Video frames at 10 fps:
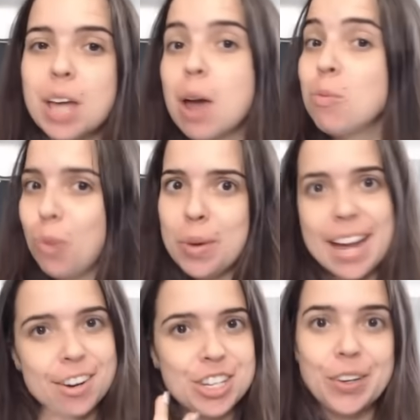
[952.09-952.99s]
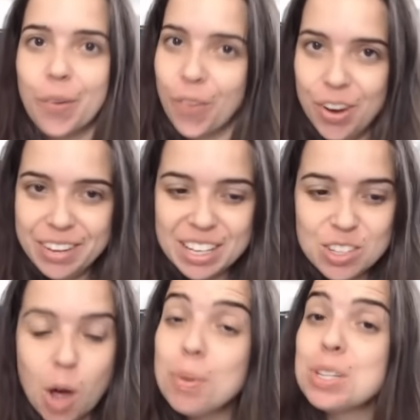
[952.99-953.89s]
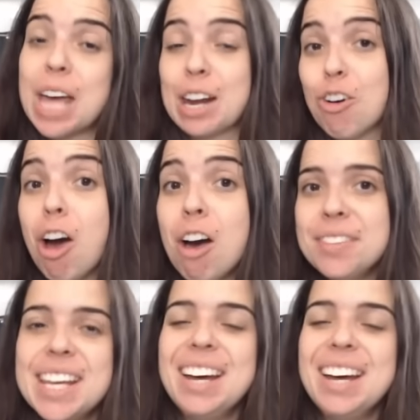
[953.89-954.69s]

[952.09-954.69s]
and where we actually go over examples and graphs.